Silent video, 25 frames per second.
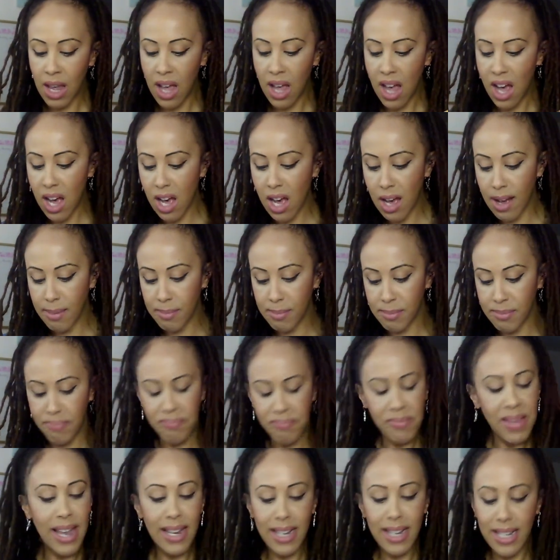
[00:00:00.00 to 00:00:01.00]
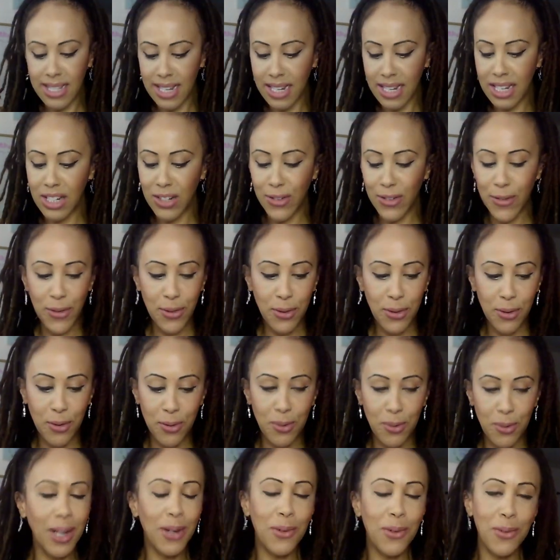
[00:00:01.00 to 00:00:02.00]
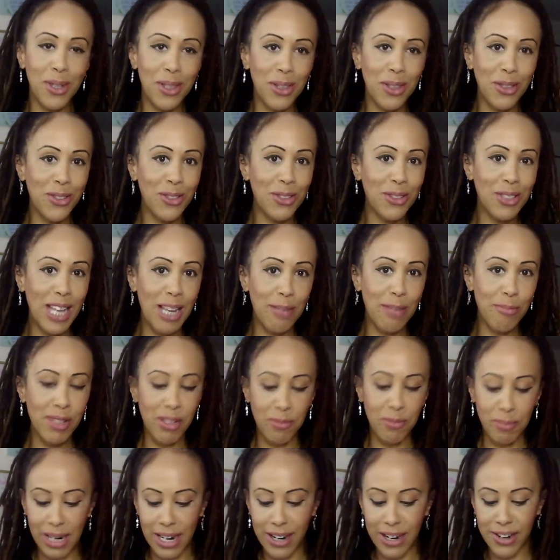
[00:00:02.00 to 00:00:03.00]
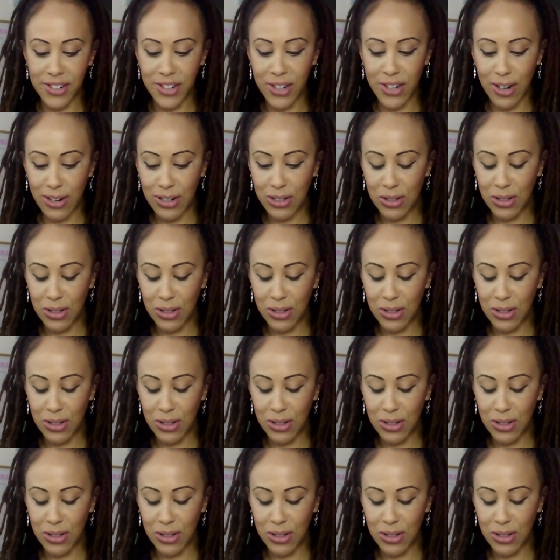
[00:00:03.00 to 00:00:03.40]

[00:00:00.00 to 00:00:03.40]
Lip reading: I guess I can go through like what those types of buyers are.